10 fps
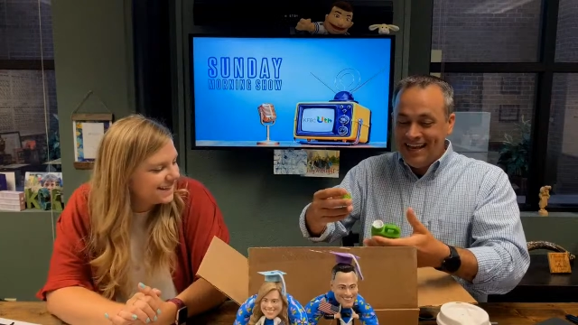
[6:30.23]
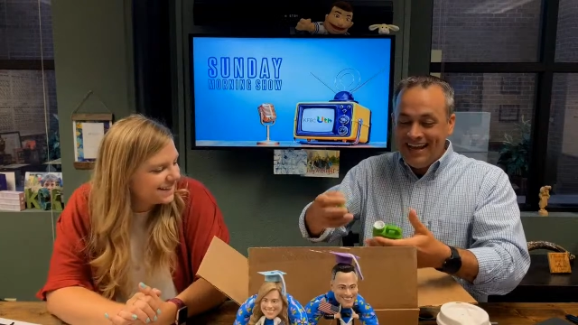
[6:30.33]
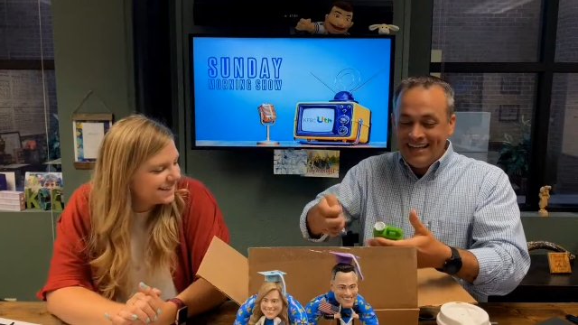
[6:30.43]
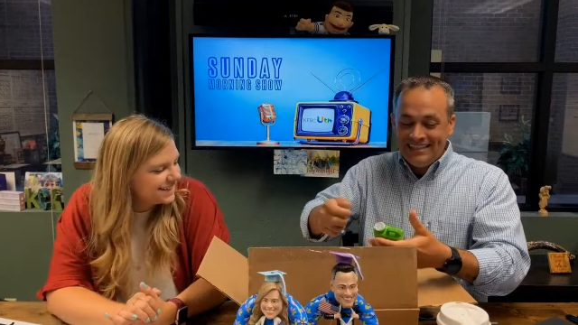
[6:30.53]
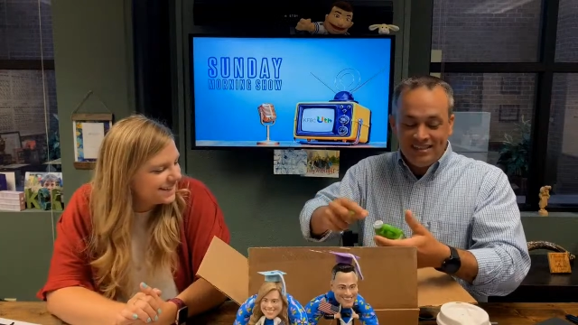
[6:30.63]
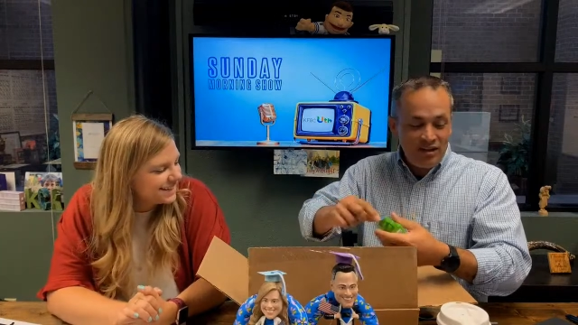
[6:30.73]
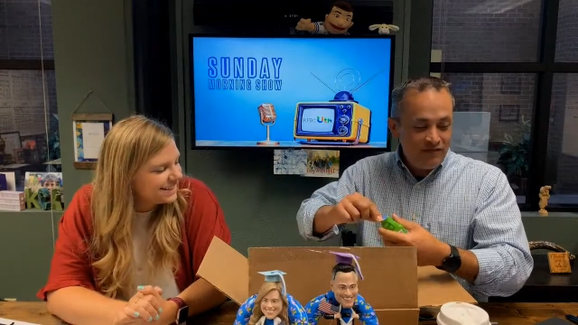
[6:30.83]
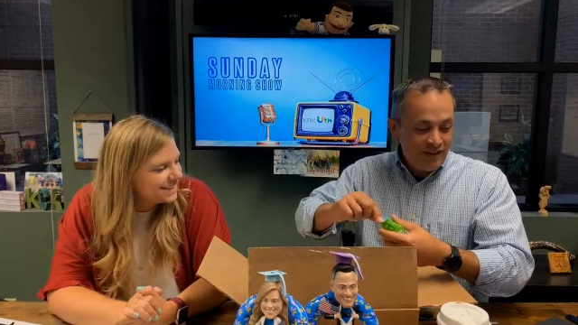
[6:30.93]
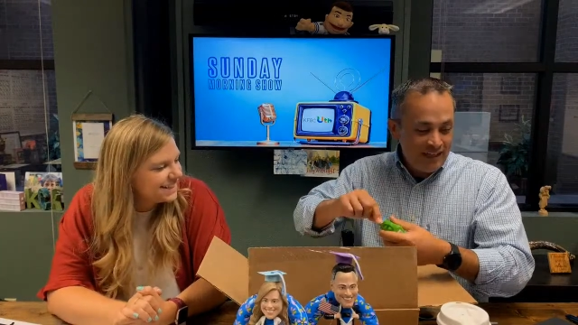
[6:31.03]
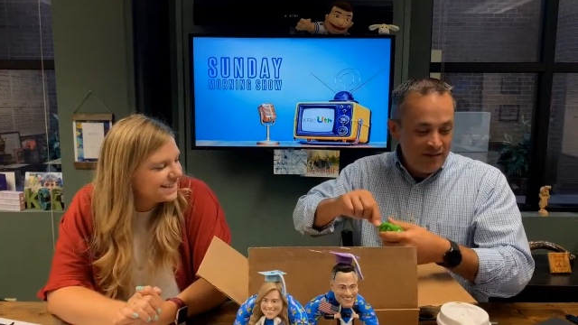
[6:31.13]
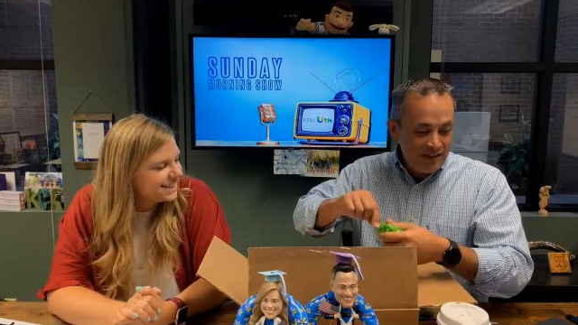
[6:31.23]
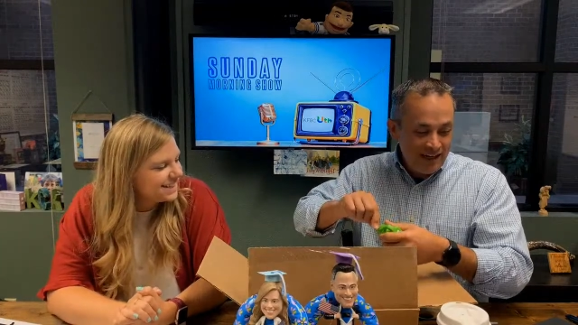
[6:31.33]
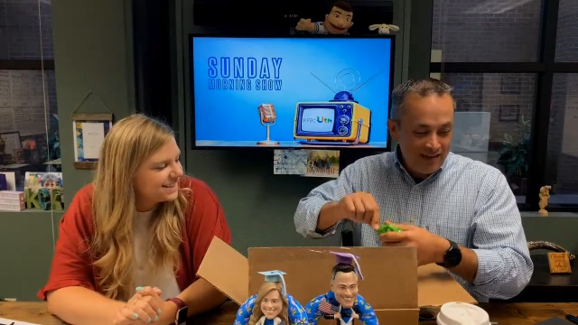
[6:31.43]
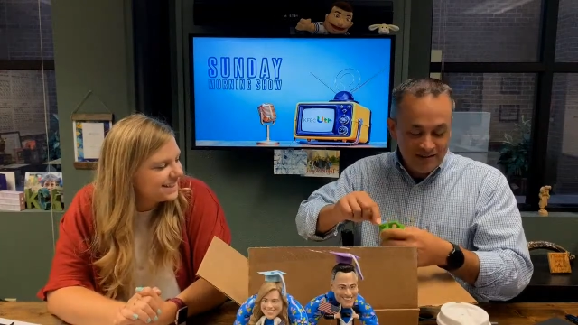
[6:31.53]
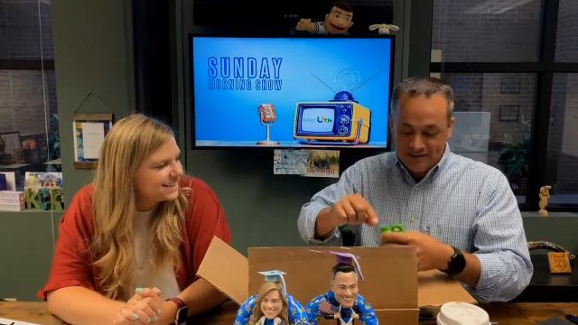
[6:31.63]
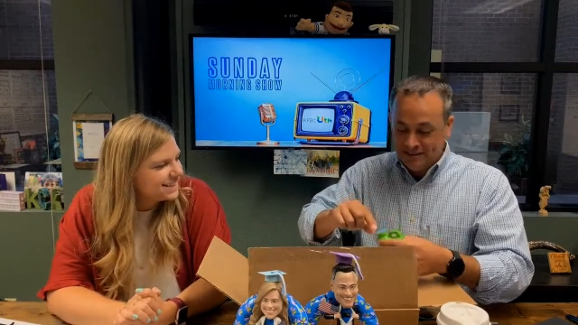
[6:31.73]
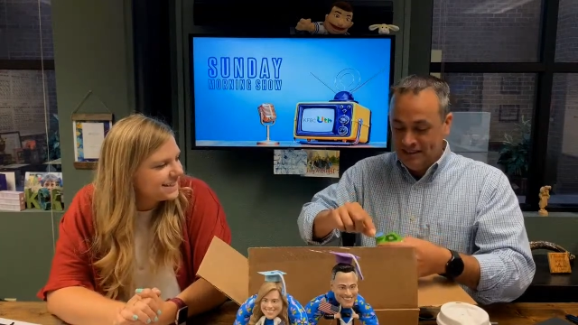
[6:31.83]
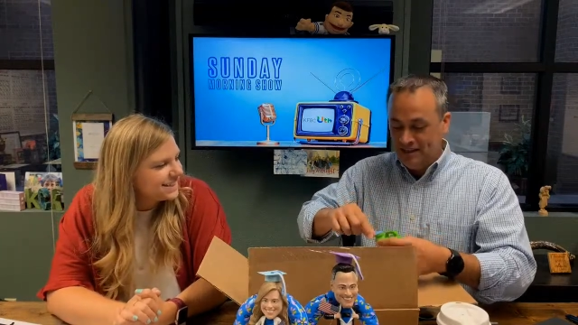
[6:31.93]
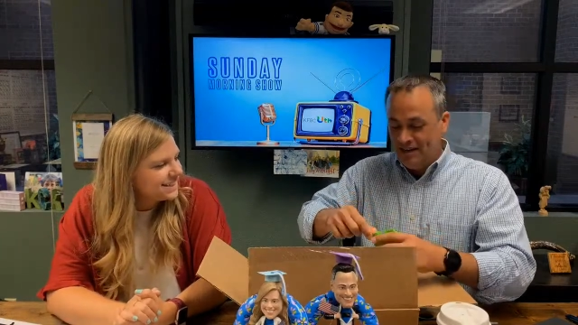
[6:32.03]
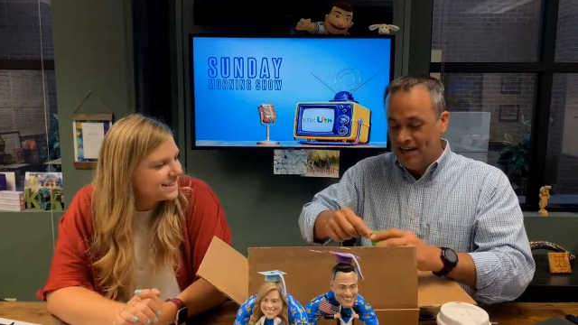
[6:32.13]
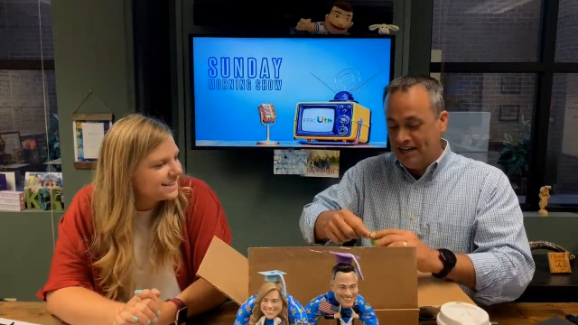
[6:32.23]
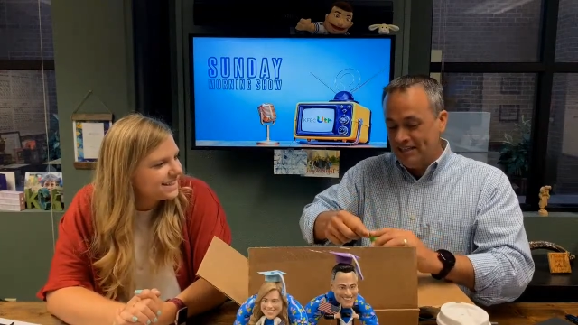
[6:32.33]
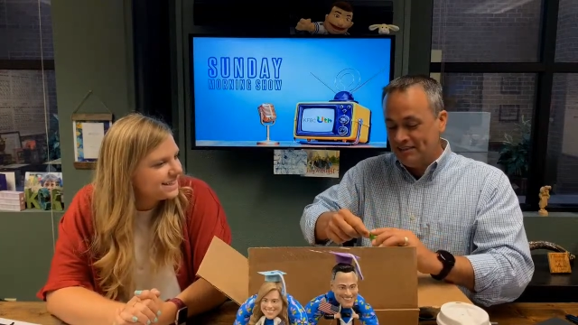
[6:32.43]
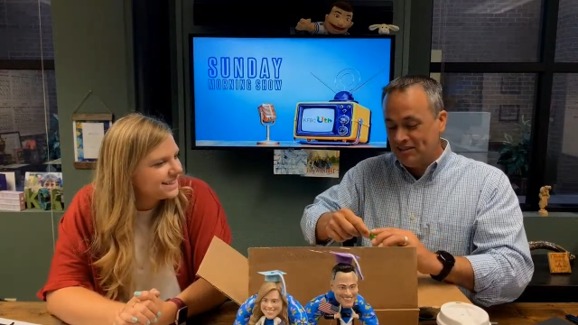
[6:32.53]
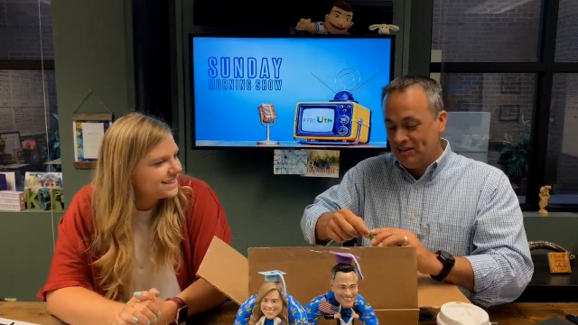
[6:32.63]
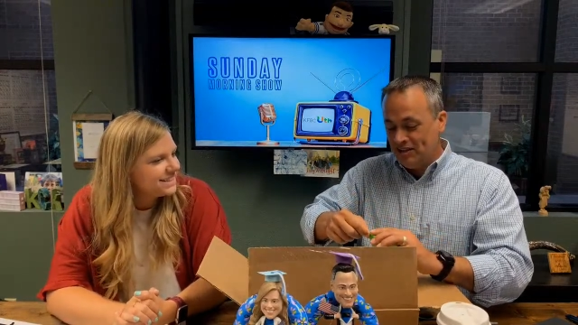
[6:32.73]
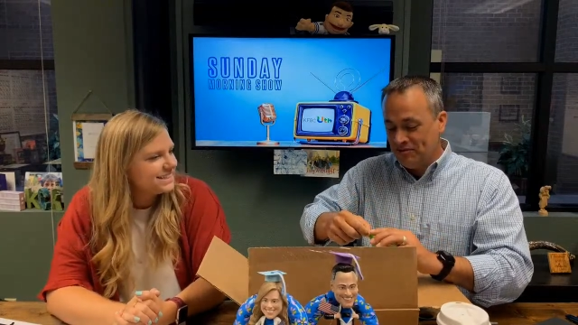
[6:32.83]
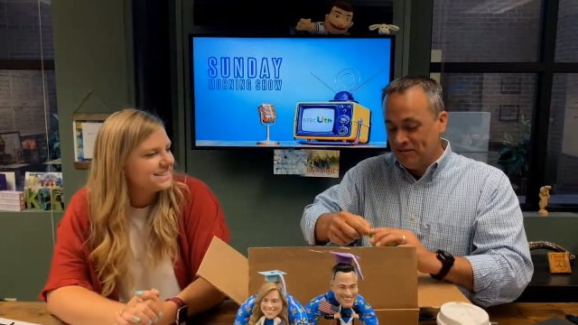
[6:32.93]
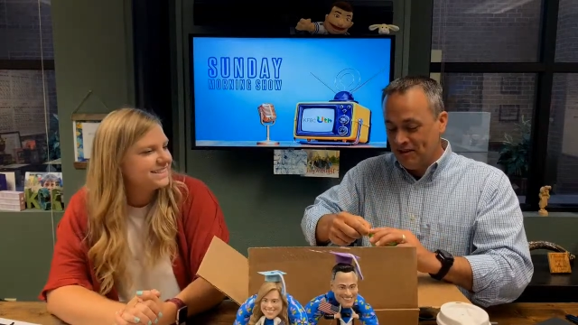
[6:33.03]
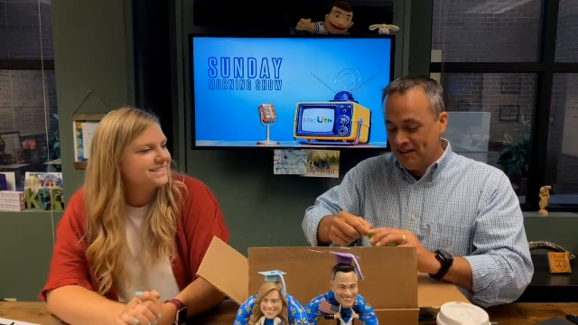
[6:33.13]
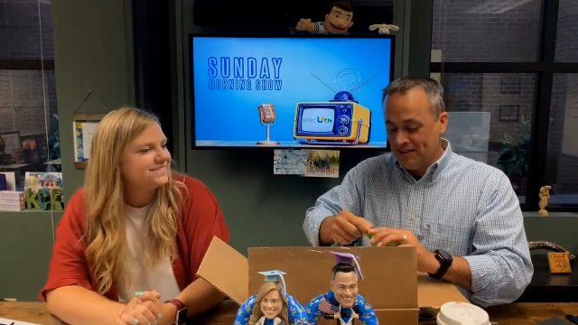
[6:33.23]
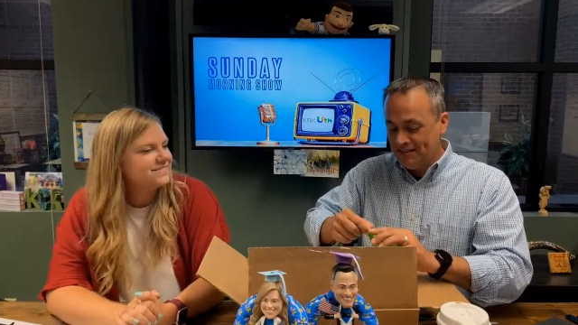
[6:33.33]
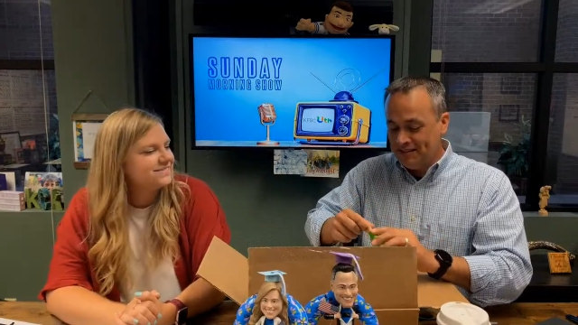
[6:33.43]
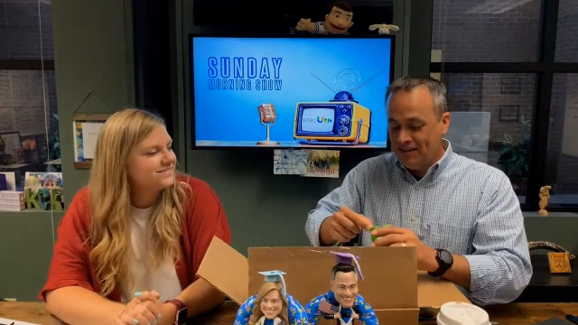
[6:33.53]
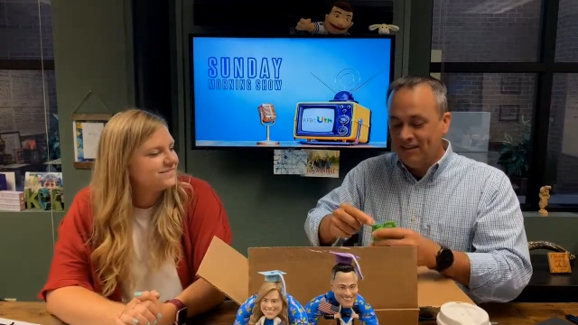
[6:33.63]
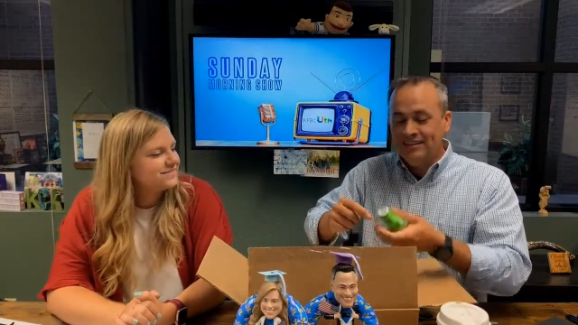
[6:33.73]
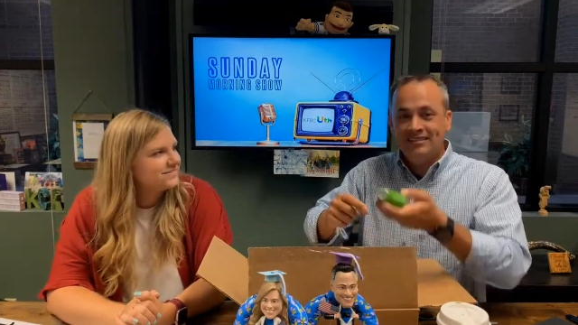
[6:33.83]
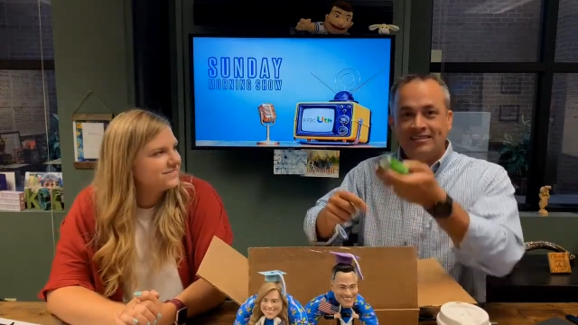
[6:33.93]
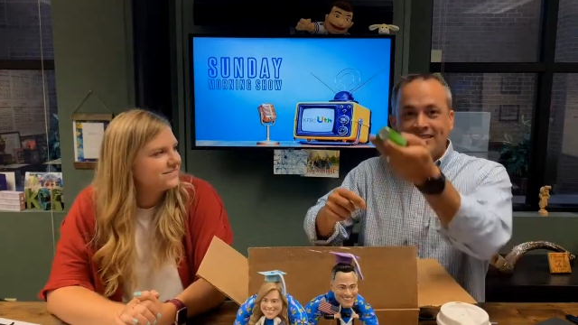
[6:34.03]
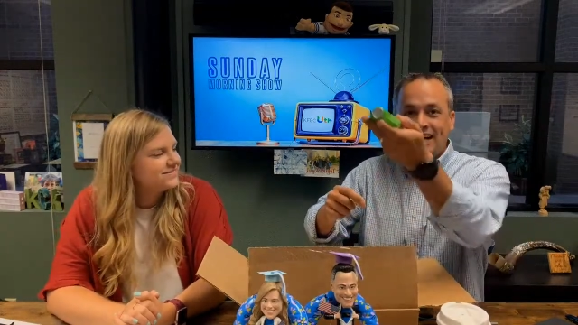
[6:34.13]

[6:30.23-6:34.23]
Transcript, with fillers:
Speaker 1: Candy so fun. Here we go. All right. It's on the run. All these